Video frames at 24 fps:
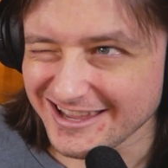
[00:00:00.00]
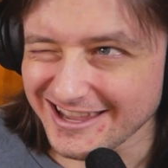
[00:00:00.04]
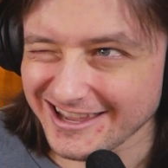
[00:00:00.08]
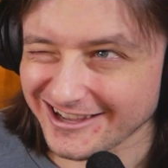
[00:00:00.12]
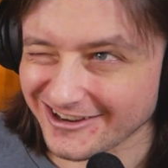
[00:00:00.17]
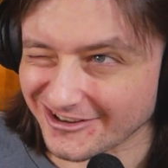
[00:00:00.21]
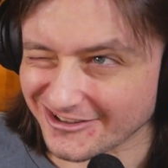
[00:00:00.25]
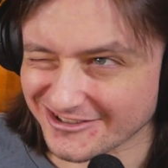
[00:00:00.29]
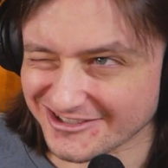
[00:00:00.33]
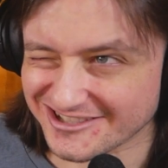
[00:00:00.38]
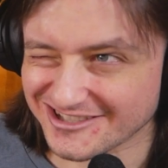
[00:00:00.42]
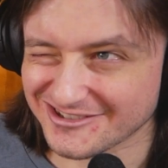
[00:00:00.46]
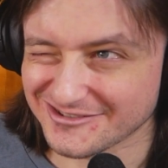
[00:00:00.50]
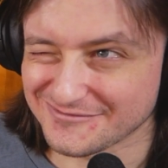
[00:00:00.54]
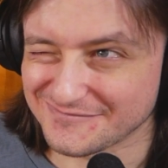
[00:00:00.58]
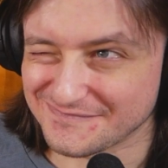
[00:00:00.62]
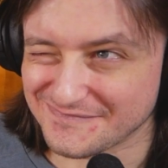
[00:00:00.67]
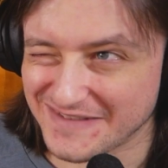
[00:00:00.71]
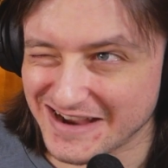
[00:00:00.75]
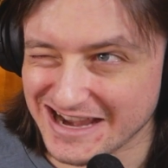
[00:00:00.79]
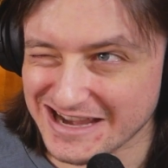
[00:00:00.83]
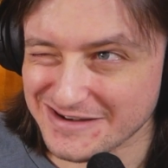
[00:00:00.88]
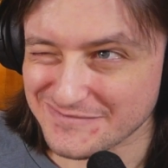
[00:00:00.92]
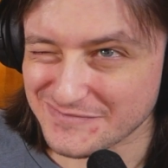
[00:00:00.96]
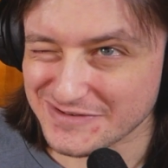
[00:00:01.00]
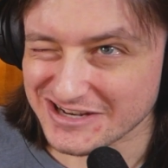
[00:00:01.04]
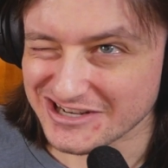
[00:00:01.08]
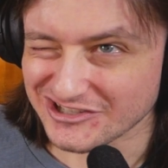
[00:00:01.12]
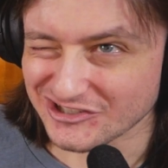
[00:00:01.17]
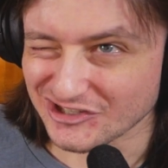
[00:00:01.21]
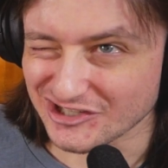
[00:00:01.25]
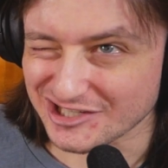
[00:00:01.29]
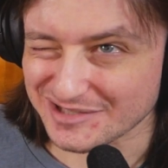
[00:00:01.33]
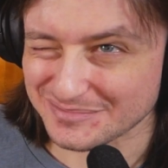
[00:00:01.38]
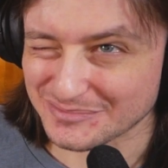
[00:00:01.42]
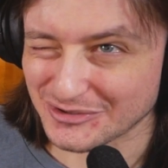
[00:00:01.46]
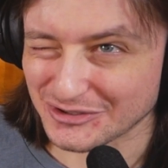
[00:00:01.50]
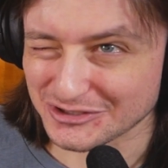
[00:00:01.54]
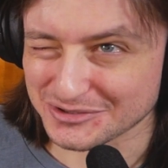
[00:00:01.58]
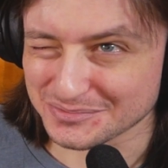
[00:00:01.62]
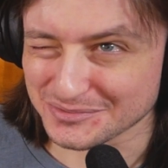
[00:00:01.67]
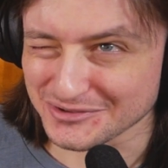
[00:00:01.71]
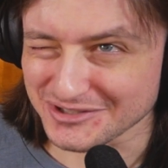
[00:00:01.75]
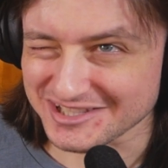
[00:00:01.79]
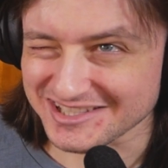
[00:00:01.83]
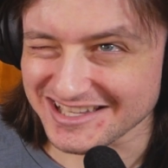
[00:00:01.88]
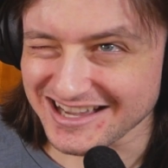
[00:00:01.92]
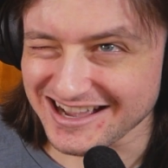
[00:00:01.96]
It also might be just
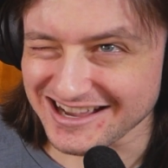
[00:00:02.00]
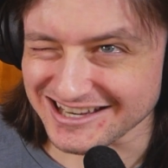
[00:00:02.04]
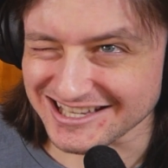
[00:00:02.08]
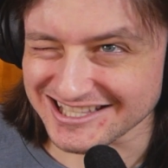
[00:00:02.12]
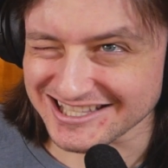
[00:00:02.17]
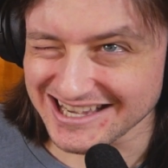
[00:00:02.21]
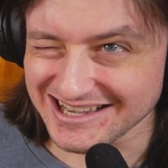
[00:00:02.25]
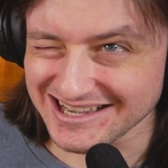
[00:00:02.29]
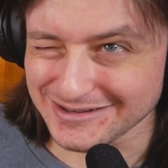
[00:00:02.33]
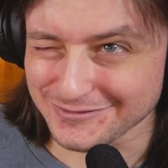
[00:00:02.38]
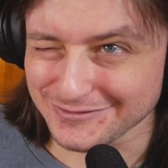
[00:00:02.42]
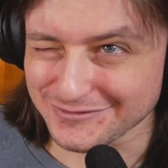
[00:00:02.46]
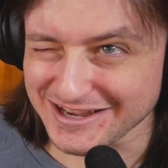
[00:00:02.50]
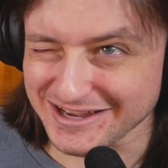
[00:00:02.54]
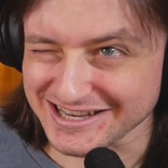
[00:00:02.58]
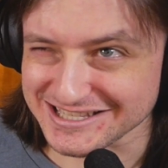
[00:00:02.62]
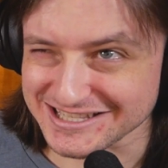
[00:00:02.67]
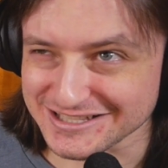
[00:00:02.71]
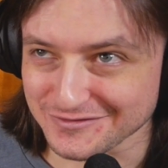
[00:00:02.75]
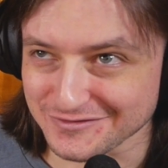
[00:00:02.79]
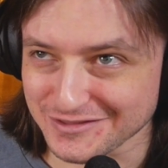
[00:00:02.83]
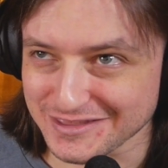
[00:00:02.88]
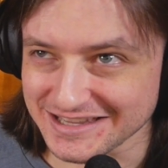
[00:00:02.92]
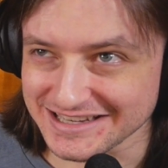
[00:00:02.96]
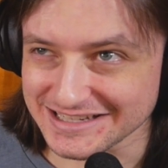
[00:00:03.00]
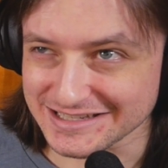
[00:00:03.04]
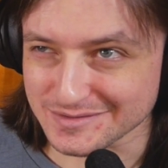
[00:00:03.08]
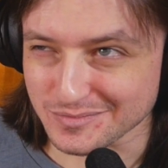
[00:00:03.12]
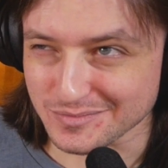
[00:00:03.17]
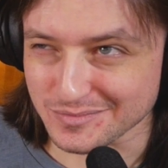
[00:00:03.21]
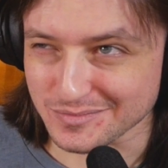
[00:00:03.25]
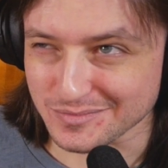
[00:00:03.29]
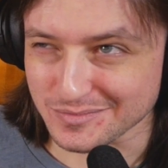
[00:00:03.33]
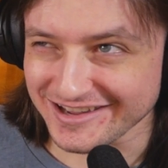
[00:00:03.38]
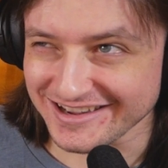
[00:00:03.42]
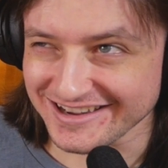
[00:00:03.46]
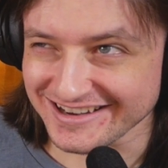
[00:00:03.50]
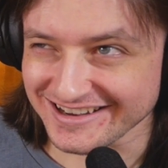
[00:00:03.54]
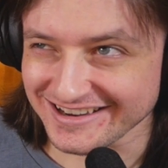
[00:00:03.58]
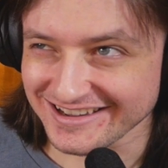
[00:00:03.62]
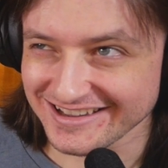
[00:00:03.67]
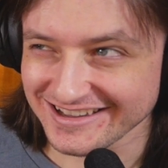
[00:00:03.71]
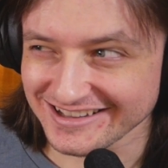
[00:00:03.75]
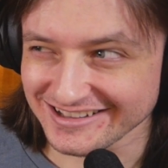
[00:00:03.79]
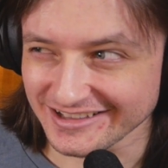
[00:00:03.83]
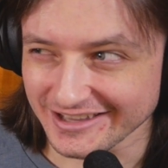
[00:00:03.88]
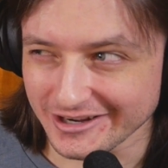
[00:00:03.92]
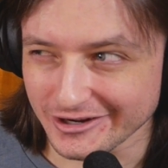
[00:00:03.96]
multiple stock sound effects of things breaking,
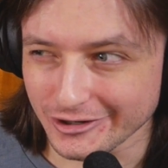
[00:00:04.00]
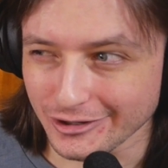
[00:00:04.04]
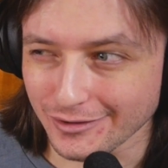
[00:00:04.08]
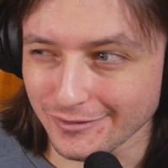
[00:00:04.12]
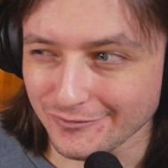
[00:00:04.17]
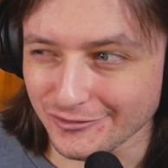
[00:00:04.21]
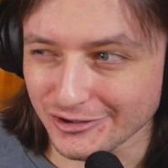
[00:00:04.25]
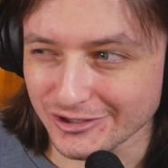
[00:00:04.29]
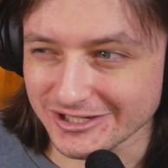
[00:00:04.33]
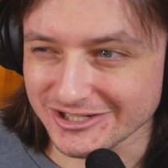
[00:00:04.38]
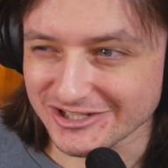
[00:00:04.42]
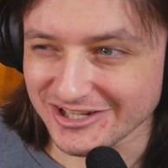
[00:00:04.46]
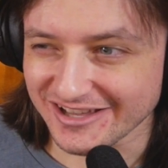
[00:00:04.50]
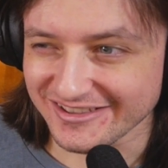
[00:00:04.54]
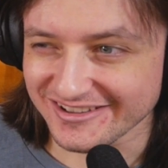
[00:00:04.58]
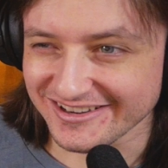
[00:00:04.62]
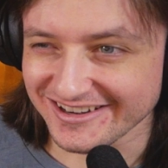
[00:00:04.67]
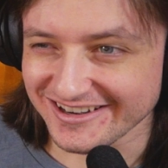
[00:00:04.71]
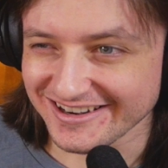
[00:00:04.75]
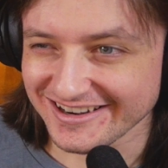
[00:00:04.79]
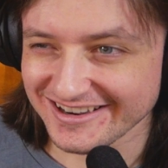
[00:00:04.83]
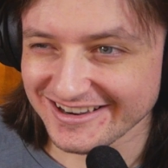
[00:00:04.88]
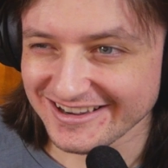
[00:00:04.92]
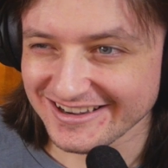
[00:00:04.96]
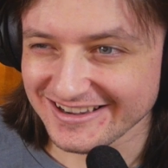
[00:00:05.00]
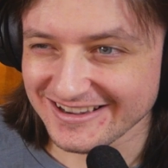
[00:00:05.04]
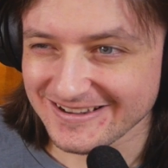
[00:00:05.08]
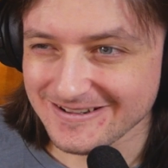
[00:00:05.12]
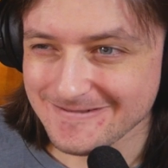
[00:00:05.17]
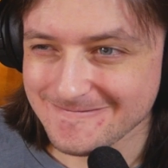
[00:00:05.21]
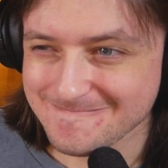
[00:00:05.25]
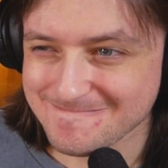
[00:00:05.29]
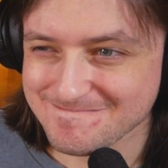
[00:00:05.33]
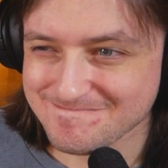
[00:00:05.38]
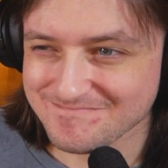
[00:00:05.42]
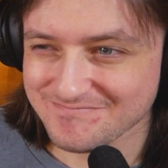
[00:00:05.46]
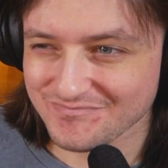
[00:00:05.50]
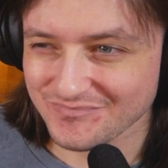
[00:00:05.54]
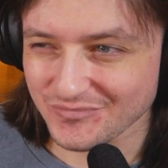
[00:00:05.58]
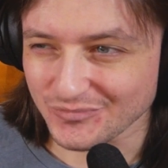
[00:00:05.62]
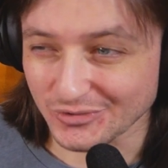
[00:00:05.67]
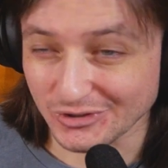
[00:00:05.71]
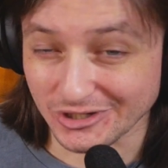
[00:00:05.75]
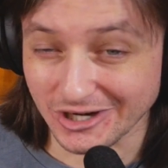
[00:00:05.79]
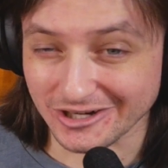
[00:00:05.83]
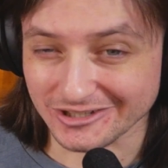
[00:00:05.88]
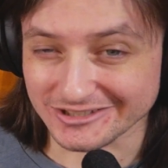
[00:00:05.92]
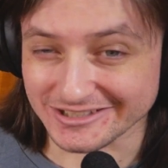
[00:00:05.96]
layered over each other.
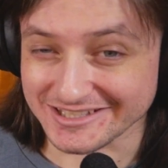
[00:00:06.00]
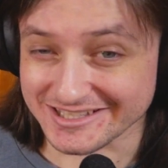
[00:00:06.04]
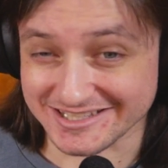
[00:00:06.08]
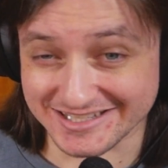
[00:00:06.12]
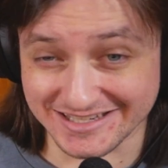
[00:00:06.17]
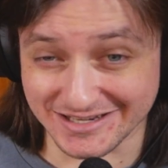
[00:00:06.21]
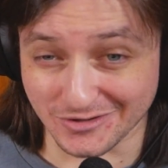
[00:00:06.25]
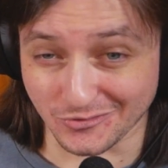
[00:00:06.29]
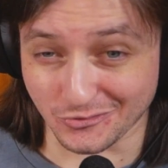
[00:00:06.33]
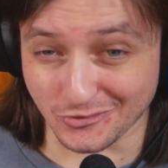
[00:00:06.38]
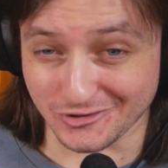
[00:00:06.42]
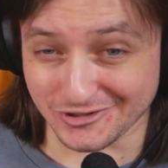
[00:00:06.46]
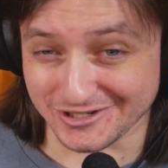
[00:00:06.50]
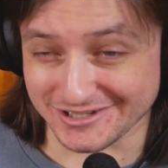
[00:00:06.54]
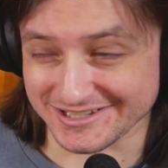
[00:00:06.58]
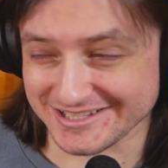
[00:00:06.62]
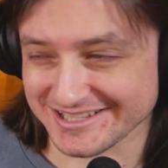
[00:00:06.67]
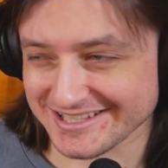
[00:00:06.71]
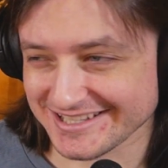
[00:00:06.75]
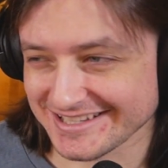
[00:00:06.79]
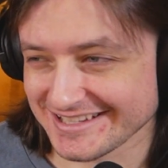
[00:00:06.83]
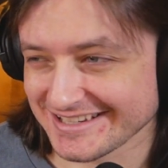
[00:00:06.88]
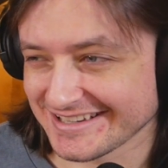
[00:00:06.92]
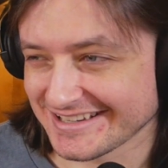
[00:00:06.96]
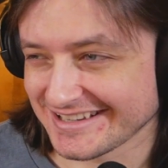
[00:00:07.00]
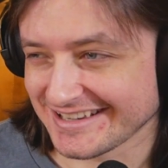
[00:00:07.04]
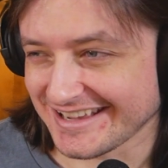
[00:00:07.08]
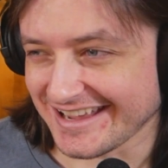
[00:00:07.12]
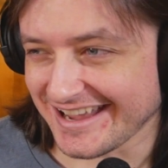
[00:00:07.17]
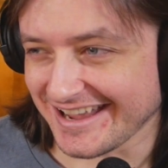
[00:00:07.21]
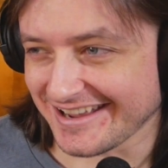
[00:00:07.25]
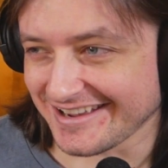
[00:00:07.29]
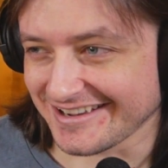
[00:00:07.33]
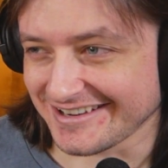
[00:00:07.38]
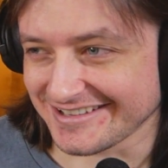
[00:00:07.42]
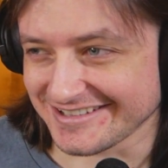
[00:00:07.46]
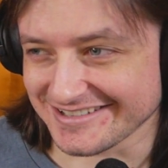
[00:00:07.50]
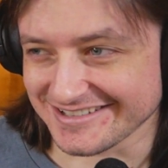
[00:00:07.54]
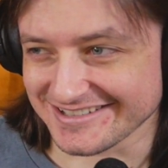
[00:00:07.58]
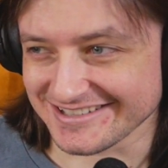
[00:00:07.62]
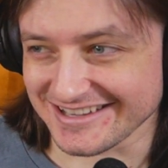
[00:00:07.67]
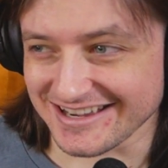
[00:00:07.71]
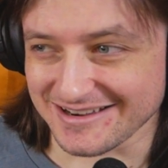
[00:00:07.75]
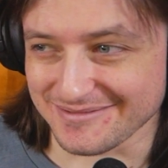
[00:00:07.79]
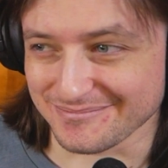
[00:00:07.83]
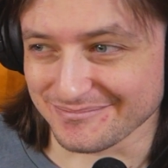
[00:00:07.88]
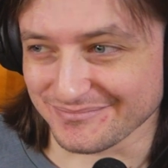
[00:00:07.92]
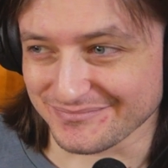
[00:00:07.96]
Regardless, it works. And
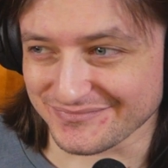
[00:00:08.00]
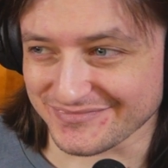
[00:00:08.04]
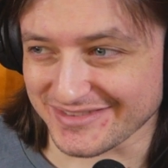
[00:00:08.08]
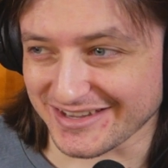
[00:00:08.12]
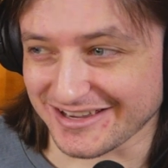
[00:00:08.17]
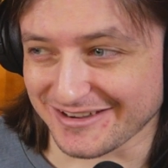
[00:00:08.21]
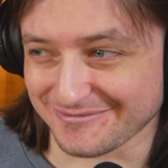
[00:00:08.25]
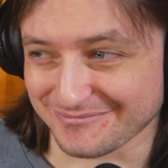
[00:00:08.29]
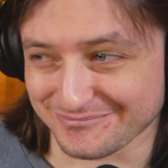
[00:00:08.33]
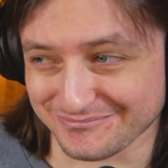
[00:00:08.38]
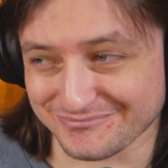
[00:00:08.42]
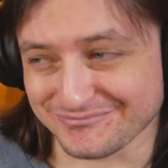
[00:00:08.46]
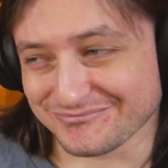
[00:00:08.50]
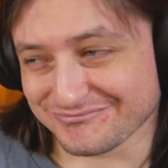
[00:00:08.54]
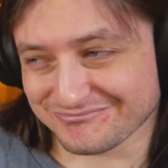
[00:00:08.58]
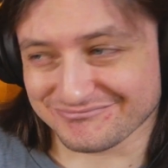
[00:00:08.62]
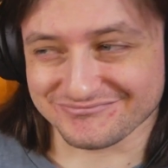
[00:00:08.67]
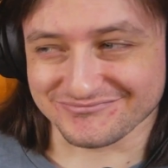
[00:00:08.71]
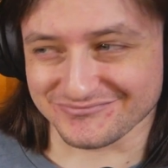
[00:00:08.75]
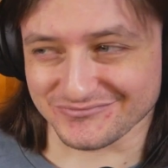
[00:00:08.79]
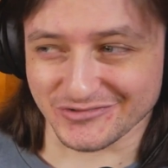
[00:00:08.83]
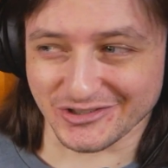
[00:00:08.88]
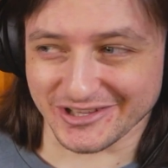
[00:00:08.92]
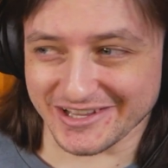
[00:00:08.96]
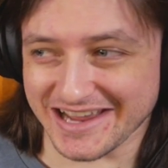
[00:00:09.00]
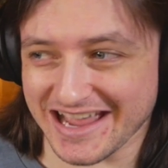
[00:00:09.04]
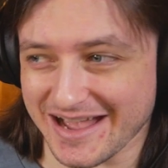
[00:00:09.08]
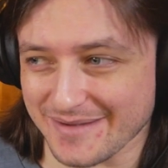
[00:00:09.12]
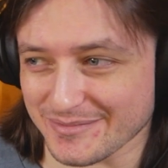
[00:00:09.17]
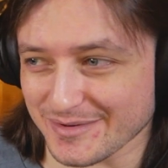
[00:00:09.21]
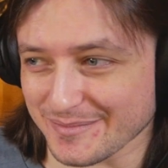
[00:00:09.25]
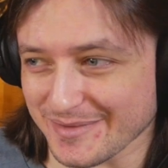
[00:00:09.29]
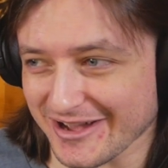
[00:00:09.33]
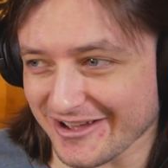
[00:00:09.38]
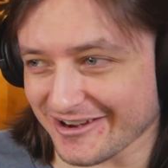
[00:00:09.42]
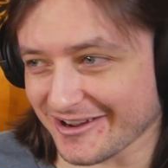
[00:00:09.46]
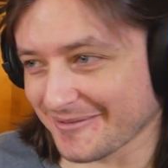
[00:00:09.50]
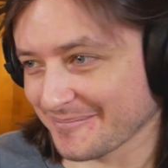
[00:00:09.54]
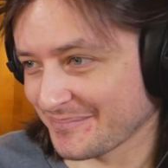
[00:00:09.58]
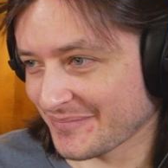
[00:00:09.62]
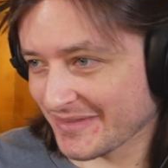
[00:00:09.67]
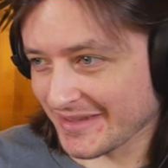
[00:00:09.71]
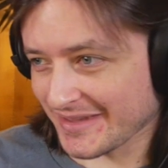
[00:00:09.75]
I'm really happy about it.